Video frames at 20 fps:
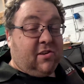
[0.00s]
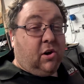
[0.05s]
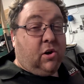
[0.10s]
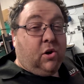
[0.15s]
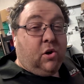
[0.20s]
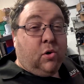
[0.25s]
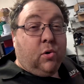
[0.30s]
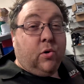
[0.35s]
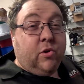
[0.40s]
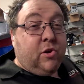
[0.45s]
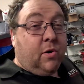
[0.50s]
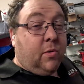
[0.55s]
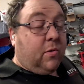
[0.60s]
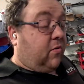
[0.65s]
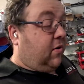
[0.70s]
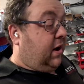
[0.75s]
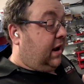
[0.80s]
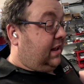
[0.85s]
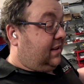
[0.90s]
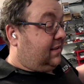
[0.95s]
got all the
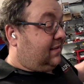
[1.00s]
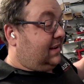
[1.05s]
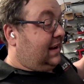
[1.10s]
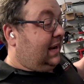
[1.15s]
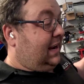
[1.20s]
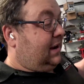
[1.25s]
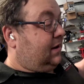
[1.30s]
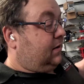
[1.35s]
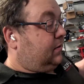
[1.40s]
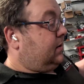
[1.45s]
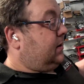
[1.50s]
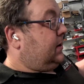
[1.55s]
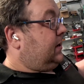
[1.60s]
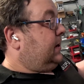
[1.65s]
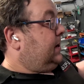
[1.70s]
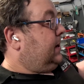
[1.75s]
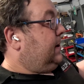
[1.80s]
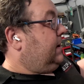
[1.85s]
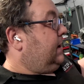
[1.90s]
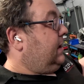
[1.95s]
upgrades. Now,
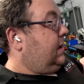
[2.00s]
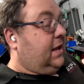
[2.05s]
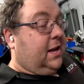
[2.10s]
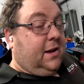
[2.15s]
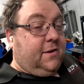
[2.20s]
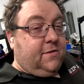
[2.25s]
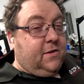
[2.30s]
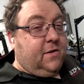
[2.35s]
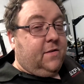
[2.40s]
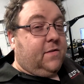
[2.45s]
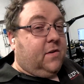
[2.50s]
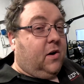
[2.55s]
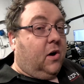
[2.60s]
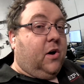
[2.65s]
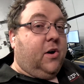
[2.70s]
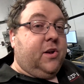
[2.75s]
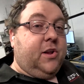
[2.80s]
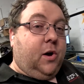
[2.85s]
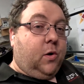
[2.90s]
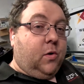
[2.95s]
if you've
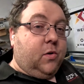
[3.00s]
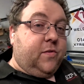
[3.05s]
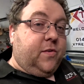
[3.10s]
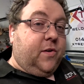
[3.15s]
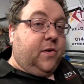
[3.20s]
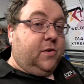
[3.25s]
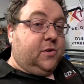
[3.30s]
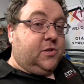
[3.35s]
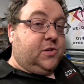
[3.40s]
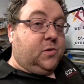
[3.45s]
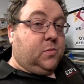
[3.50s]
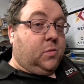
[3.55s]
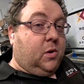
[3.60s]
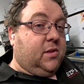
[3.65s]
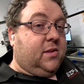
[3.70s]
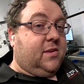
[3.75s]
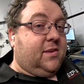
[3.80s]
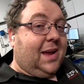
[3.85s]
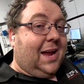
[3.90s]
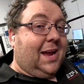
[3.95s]
got the old version
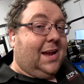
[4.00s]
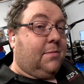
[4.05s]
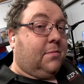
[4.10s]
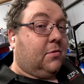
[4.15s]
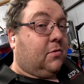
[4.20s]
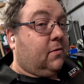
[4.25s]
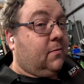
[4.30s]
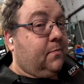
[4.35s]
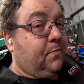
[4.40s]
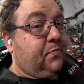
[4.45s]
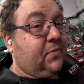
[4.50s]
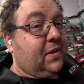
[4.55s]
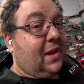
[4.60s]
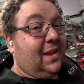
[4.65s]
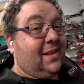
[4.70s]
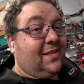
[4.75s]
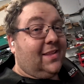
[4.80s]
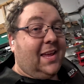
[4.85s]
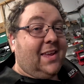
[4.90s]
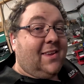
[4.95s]
1 table,
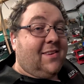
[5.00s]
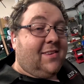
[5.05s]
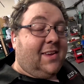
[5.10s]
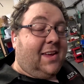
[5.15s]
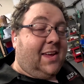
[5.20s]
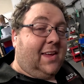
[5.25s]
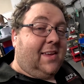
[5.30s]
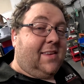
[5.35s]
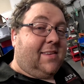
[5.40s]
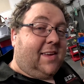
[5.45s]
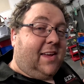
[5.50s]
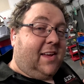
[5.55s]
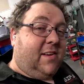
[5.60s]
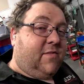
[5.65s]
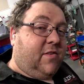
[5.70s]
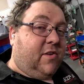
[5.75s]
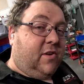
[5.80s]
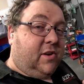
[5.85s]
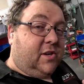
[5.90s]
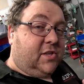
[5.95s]
this is a
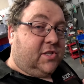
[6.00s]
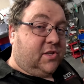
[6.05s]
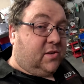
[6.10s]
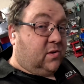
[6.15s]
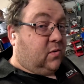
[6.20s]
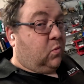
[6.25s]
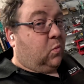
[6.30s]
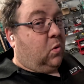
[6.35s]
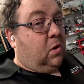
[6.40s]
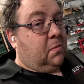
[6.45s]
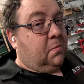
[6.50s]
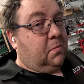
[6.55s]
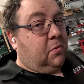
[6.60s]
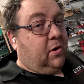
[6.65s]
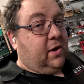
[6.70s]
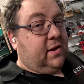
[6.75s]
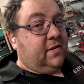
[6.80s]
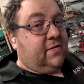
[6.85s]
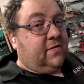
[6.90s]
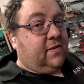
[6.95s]
version
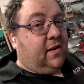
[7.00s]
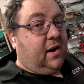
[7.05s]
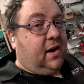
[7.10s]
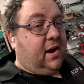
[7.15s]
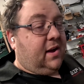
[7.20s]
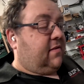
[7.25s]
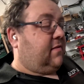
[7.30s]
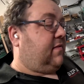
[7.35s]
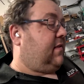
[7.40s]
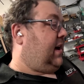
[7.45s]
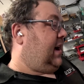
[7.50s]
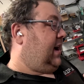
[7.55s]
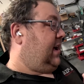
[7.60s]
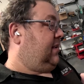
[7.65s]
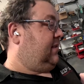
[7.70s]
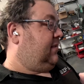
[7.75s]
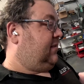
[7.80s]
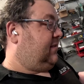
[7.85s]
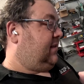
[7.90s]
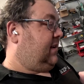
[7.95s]
1.5
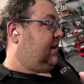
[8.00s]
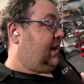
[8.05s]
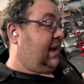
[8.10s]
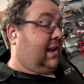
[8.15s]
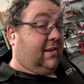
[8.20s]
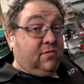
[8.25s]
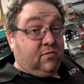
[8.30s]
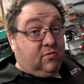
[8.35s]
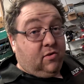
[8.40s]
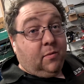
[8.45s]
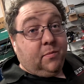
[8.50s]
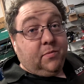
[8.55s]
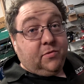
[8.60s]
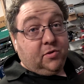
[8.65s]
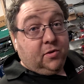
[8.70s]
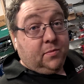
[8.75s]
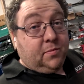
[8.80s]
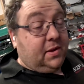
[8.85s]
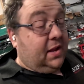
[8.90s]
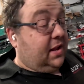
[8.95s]
as Rob's
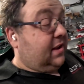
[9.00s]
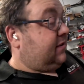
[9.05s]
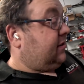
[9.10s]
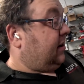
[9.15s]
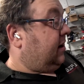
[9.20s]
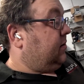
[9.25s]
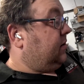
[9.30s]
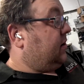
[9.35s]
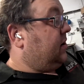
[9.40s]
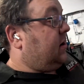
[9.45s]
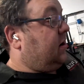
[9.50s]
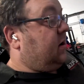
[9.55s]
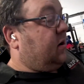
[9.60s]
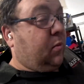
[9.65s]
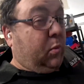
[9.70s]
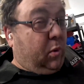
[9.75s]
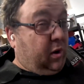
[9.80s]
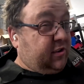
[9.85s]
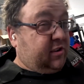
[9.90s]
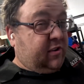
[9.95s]
dubbed it. So
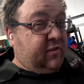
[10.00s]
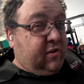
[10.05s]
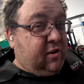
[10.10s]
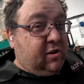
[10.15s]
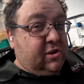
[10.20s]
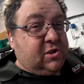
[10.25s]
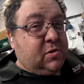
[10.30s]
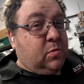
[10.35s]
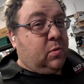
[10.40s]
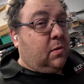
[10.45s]
what is a version